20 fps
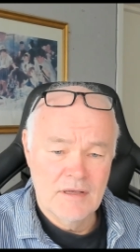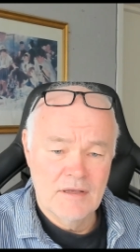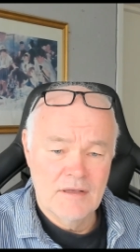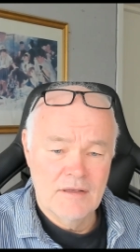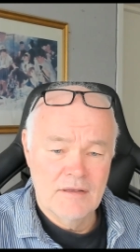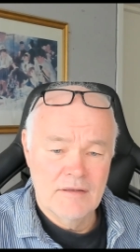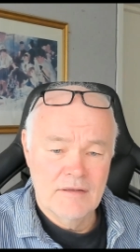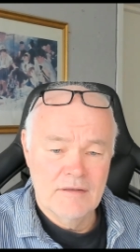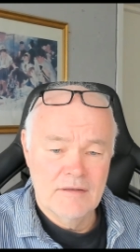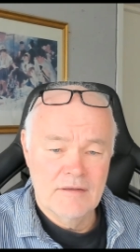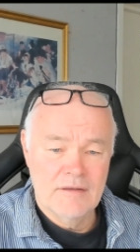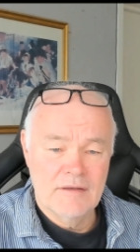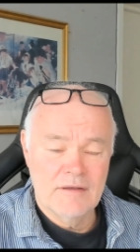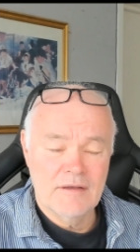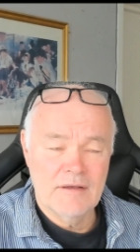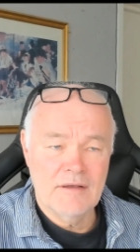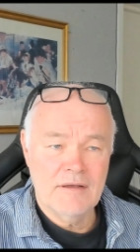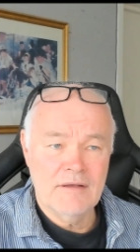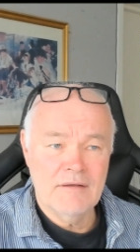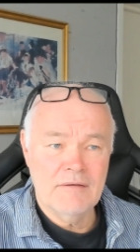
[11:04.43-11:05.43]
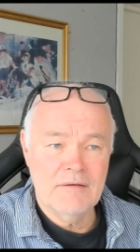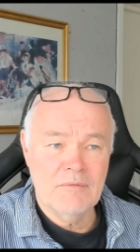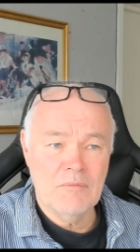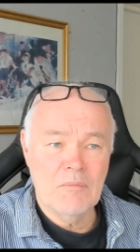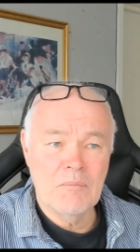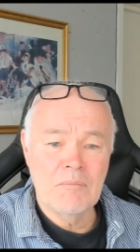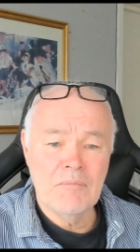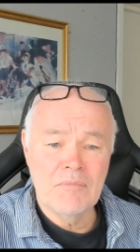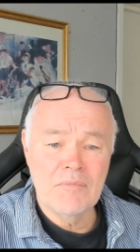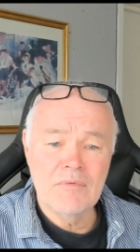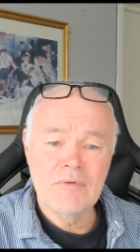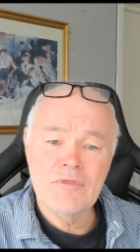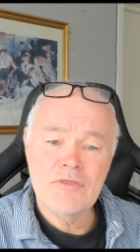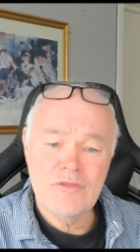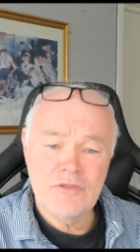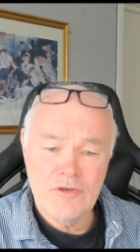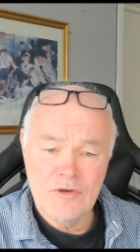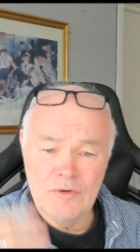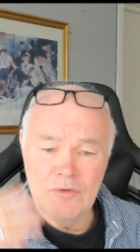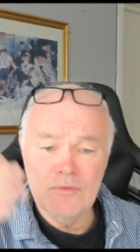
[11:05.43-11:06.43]
uh,
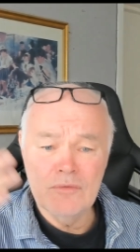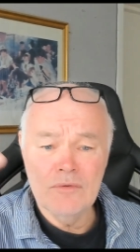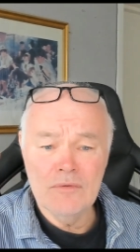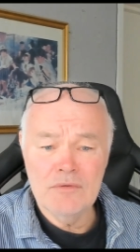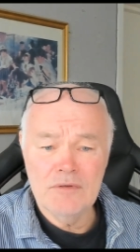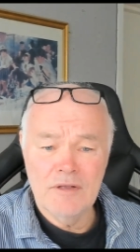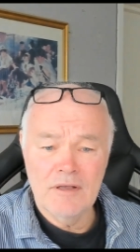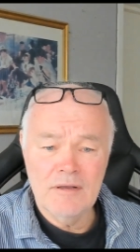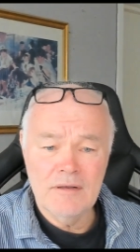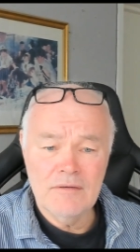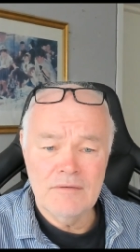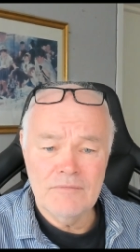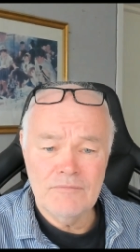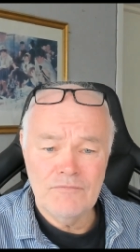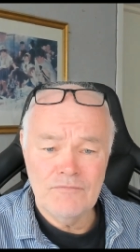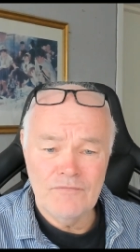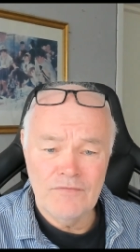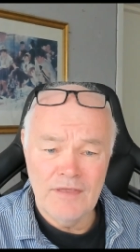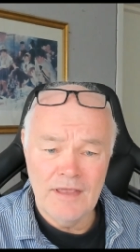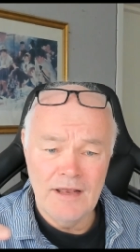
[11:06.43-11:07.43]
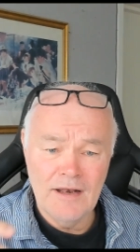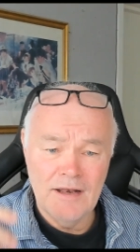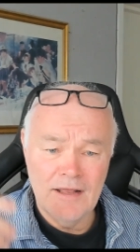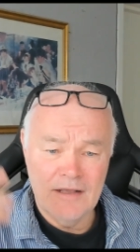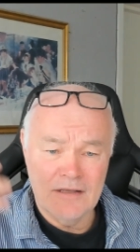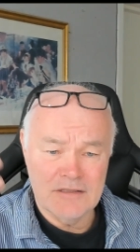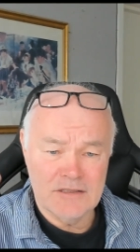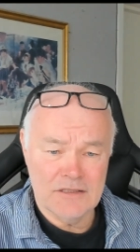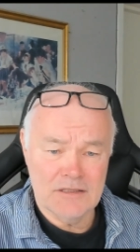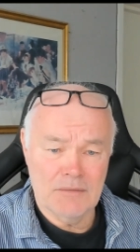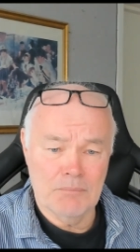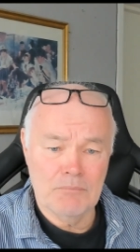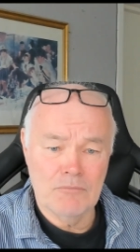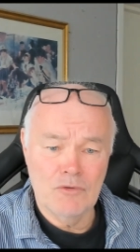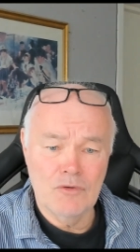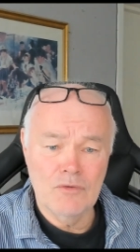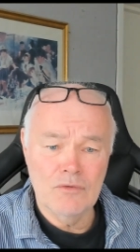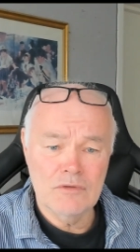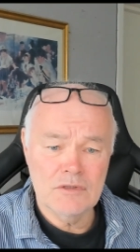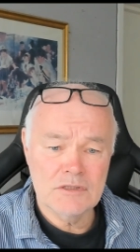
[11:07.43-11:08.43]
through the feelings,
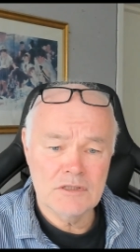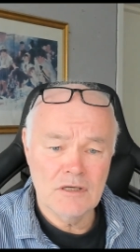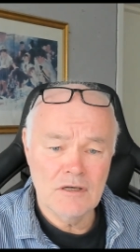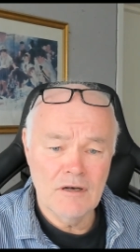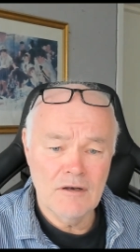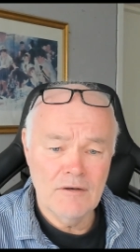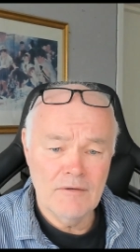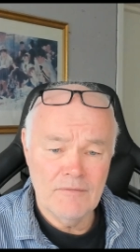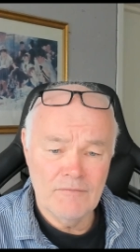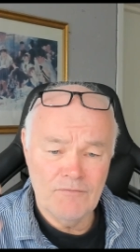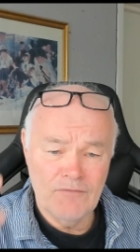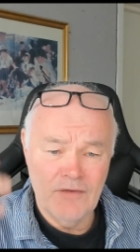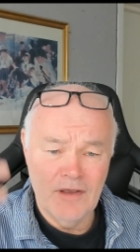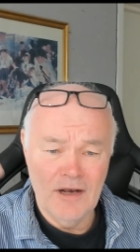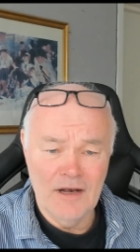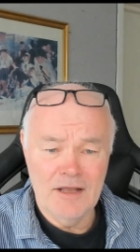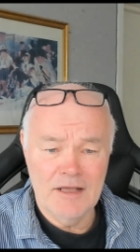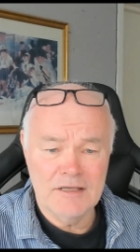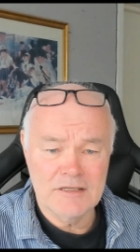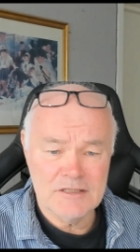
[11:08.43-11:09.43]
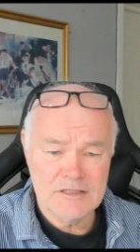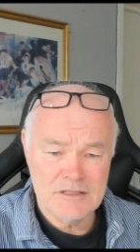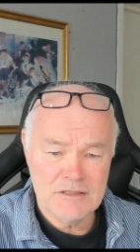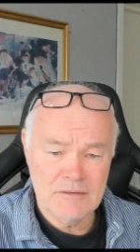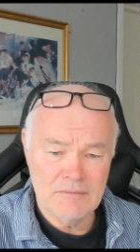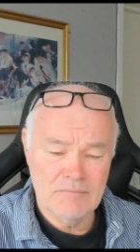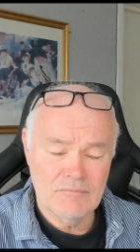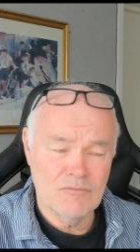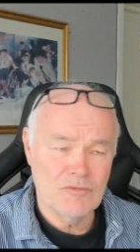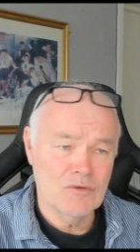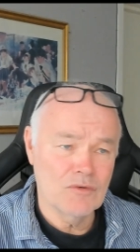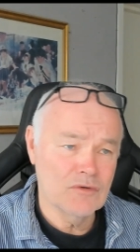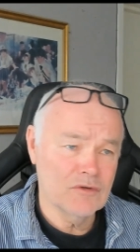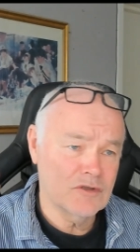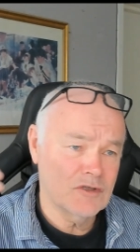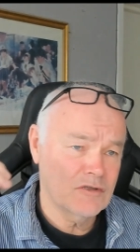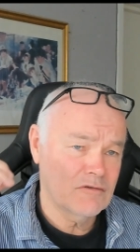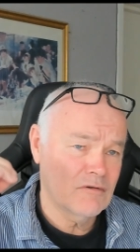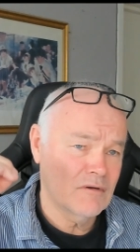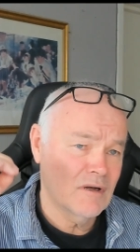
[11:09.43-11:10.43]
mutual feelings,
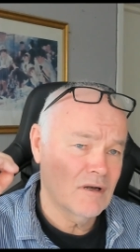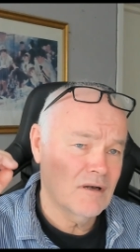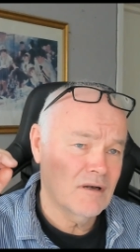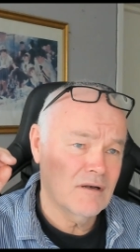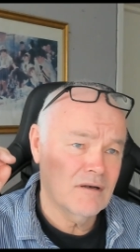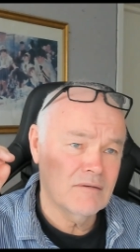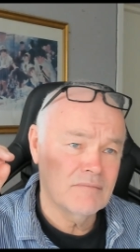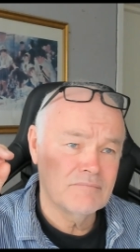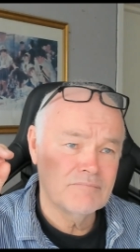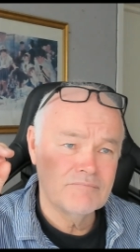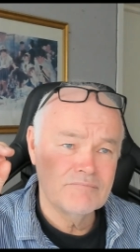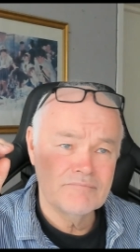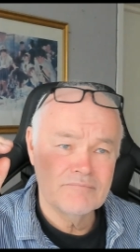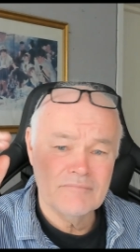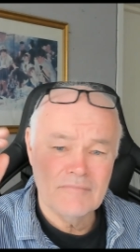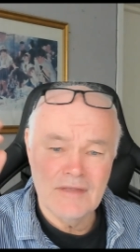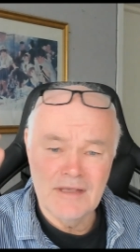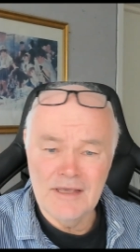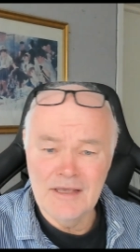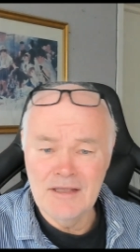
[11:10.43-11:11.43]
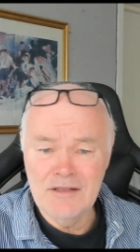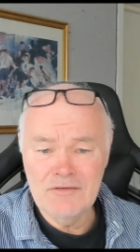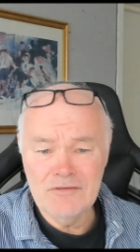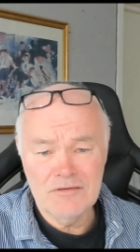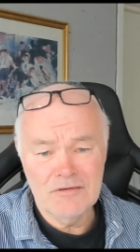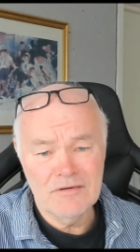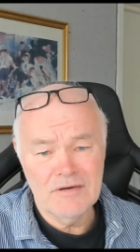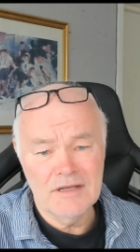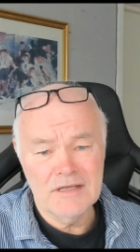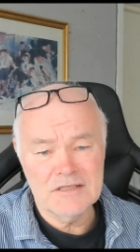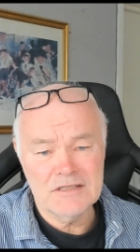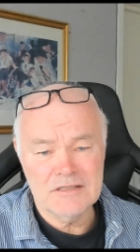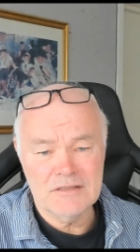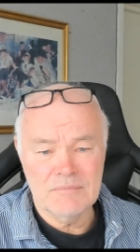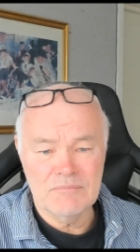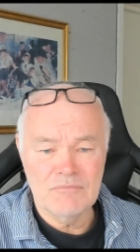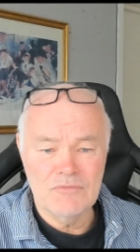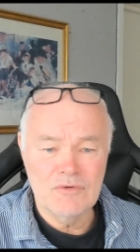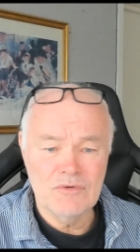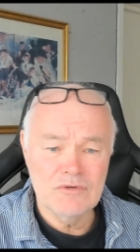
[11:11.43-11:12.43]
mutual interest,
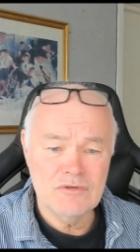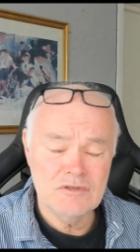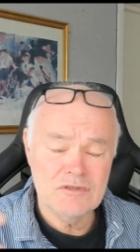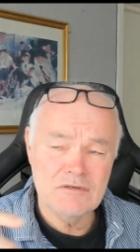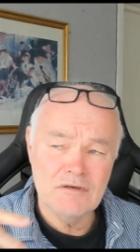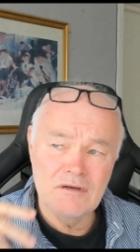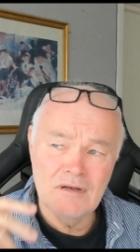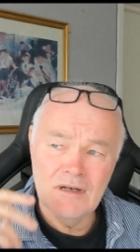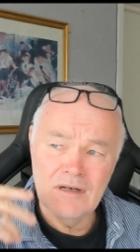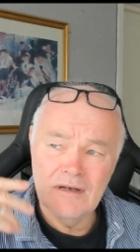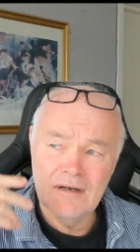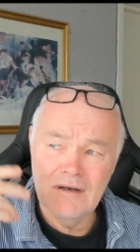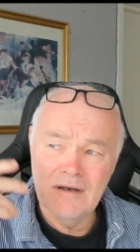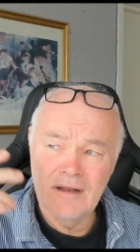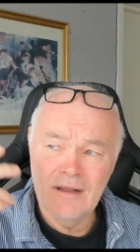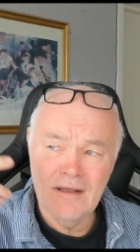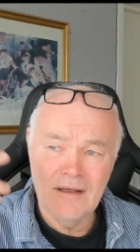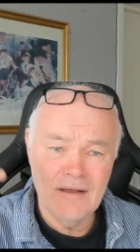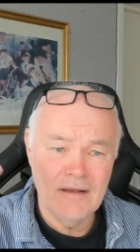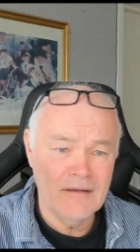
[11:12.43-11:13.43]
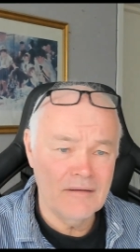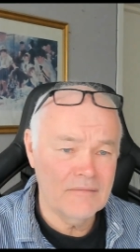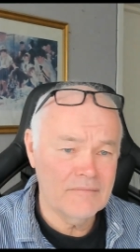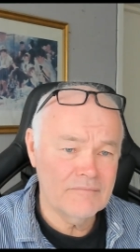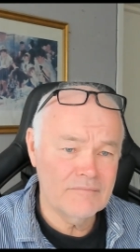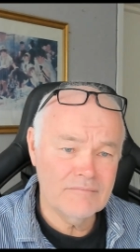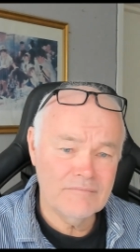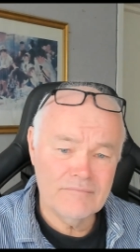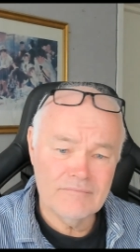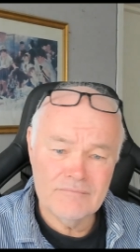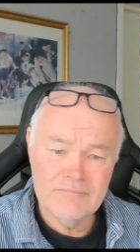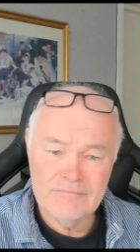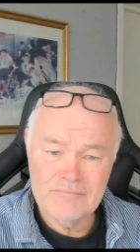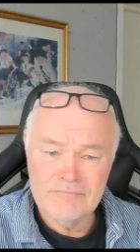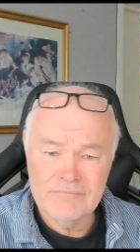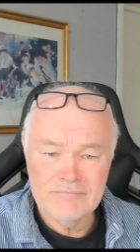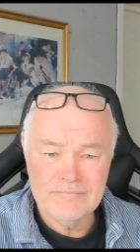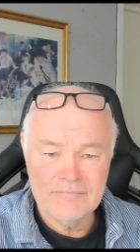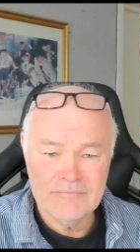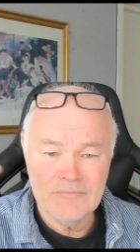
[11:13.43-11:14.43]
mutual um,
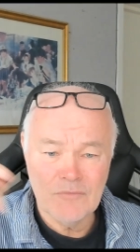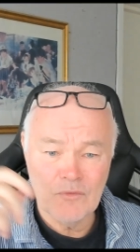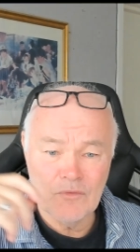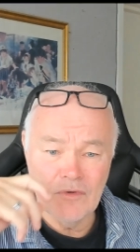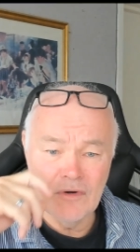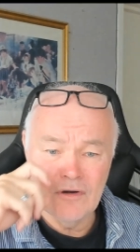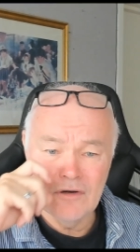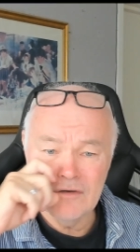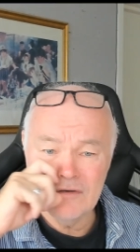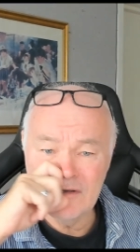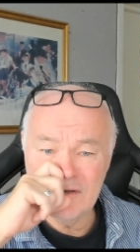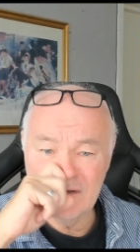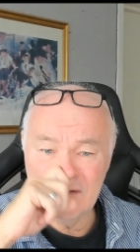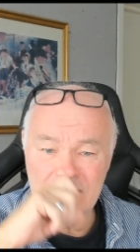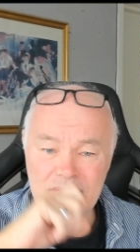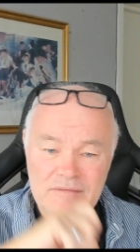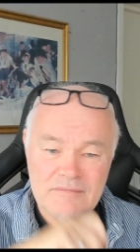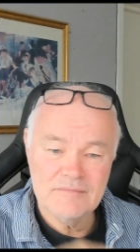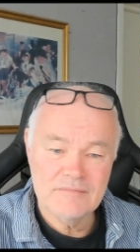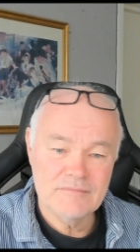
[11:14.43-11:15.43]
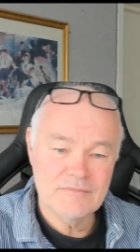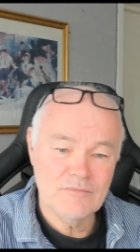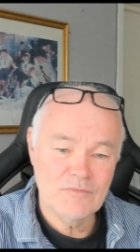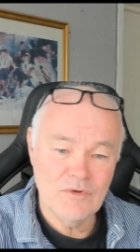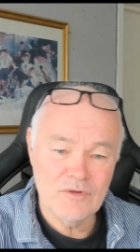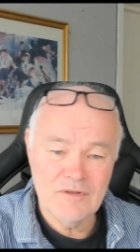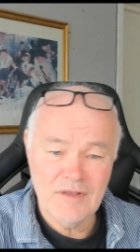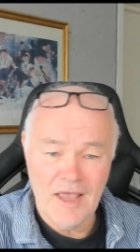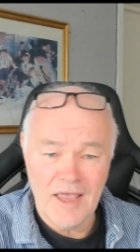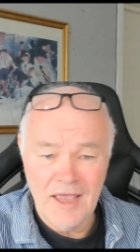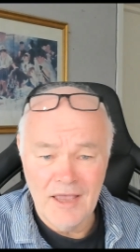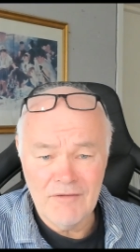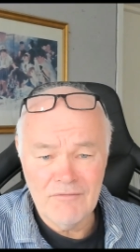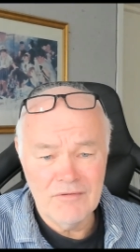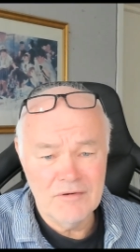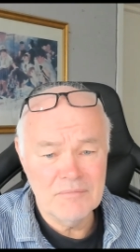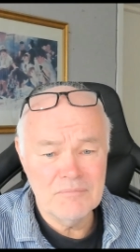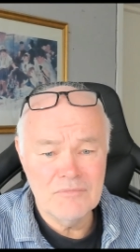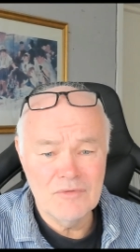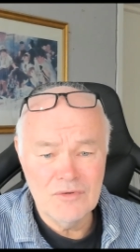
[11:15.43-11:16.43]
work, whatever
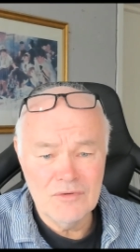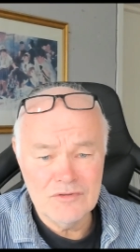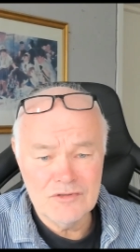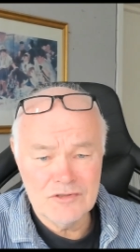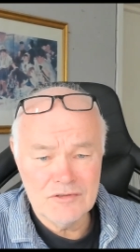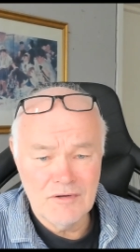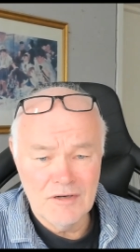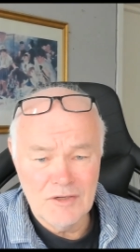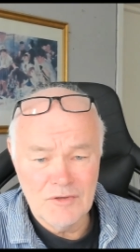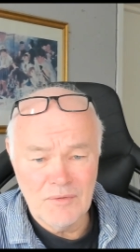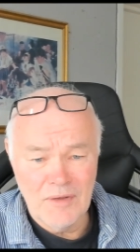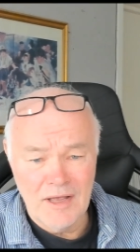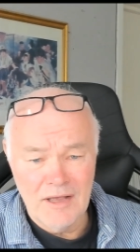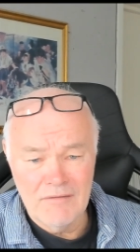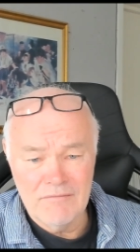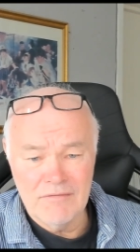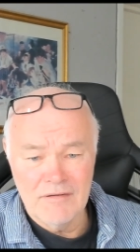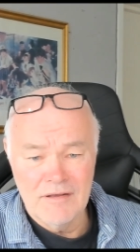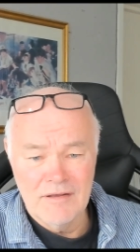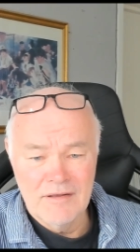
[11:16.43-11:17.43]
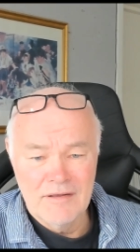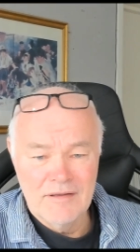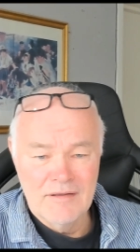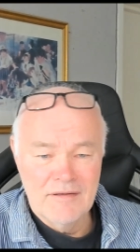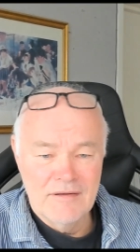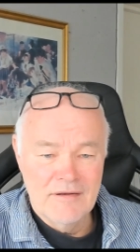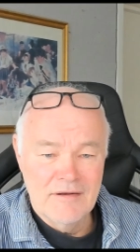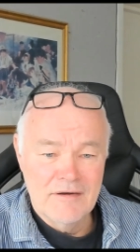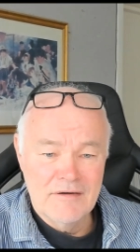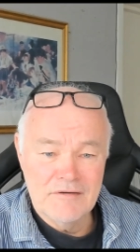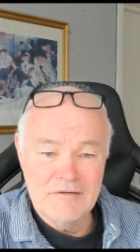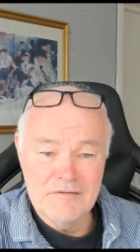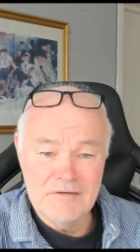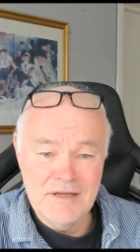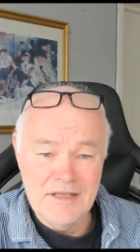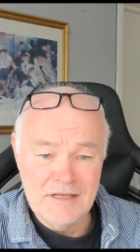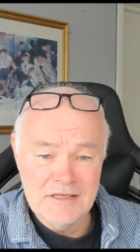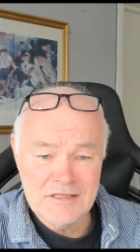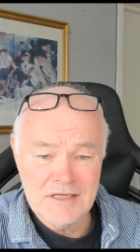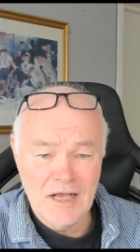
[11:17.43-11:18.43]
mutual you have, reach
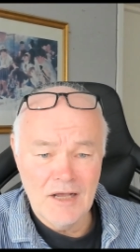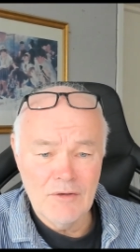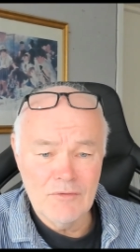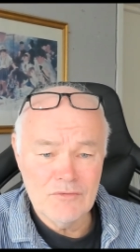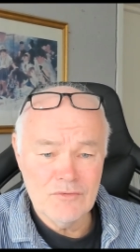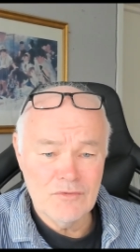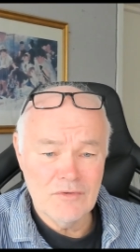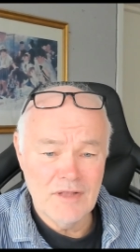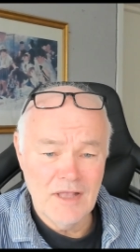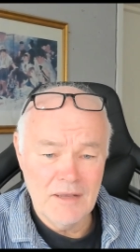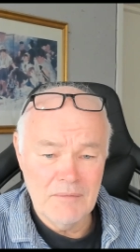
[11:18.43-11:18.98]
out to them.